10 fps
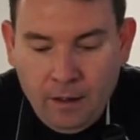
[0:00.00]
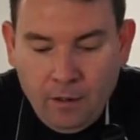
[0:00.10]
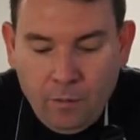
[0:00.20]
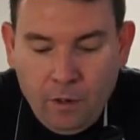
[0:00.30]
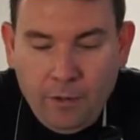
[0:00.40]

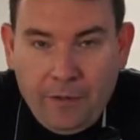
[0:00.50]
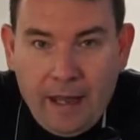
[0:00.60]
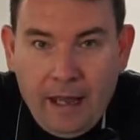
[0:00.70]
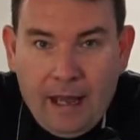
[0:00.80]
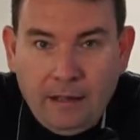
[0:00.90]
well
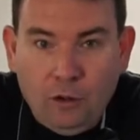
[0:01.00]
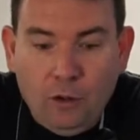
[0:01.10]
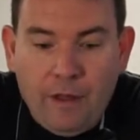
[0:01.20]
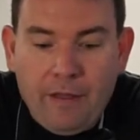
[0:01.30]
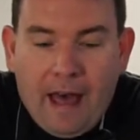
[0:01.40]
there, and look
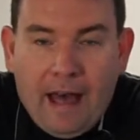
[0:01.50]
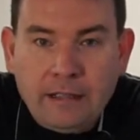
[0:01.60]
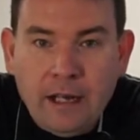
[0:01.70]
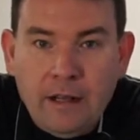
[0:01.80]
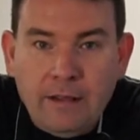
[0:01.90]
at that.
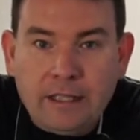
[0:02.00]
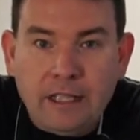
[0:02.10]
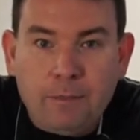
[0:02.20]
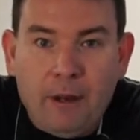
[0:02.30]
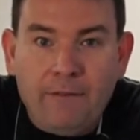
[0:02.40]
This
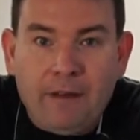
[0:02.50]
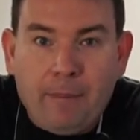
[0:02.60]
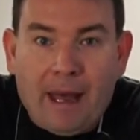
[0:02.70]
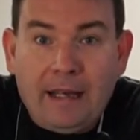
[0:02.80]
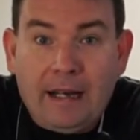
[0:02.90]
is perfect
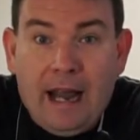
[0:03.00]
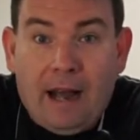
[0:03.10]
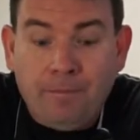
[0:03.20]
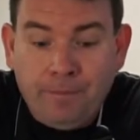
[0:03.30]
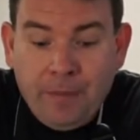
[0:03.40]
bacon. Now,
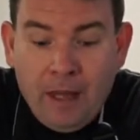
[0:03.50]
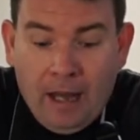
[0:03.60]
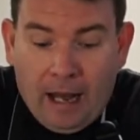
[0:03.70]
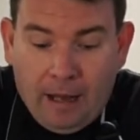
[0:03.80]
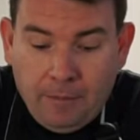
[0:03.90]

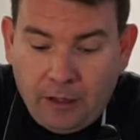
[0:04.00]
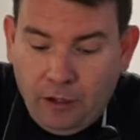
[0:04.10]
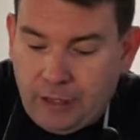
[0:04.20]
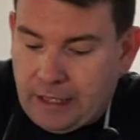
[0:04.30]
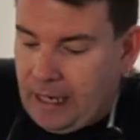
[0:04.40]
you'll
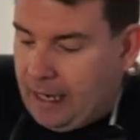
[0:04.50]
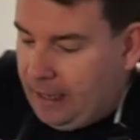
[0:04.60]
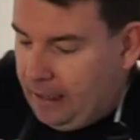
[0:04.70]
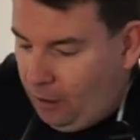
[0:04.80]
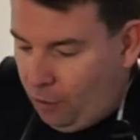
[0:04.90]

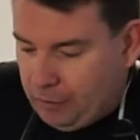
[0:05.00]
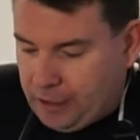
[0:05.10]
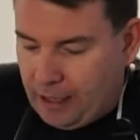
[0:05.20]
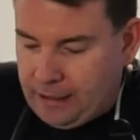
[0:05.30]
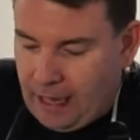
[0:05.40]
see
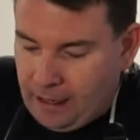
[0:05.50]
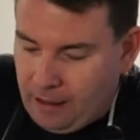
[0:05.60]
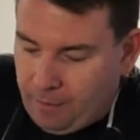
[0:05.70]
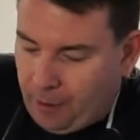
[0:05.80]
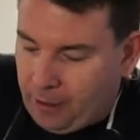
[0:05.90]
also down in the
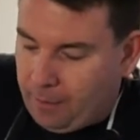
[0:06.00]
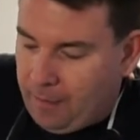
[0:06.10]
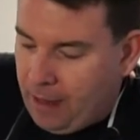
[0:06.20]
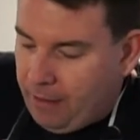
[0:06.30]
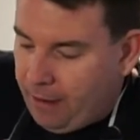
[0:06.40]
bottom,
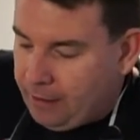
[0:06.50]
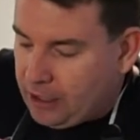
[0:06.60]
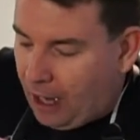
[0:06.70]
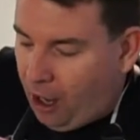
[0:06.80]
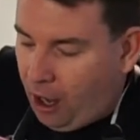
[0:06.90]
there is
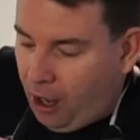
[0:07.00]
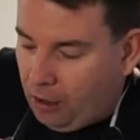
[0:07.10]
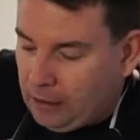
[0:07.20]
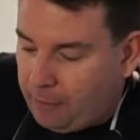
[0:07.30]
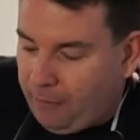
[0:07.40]
a whole
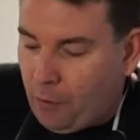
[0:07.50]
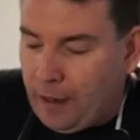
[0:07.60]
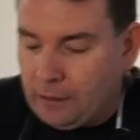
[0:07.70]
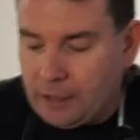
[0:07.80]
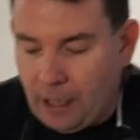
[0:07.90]
heap of
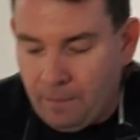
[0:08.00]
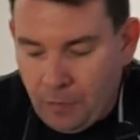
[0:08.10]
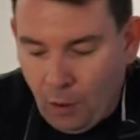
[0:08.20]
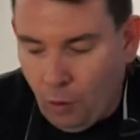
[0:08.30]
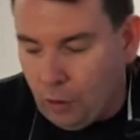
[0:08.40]
oil. So
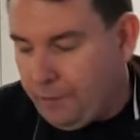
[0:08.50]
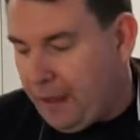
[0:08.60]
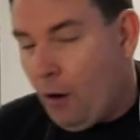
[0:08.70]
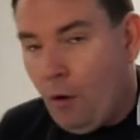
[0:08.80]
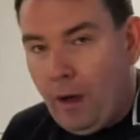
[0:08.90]
all of
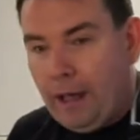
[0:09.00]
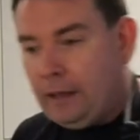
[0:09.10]
the oil